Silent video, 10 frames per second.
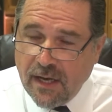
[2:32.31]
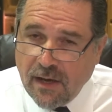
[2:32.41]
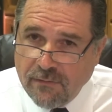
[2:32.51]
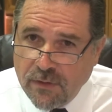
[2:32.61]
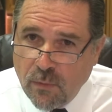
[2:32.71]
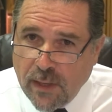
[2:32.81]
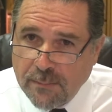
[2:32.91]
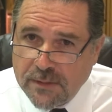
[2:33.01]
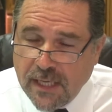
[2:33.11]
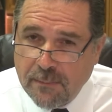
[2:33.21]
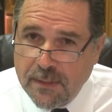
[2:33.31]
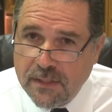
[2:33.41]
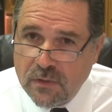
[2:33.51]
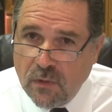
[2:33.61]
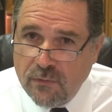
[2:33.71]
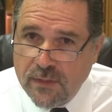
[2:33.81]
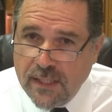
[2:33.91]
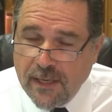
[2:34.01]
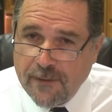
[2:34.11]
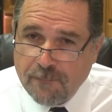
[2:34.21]
of the website, because over
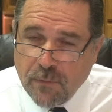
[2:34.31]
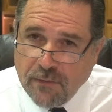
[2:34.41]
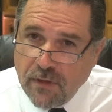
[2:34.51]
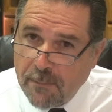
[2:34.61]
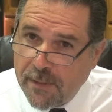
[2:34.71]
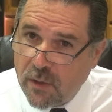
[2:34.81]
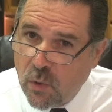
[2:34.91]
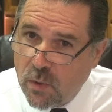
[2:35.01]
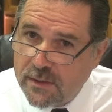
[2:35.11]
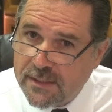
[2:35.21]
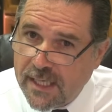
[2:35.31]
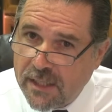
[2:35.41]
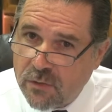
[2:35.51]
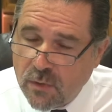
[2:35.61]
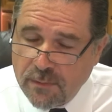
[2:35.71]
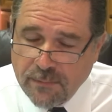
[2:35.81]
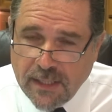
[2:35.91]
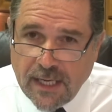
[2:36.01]
there I've got my course schedule,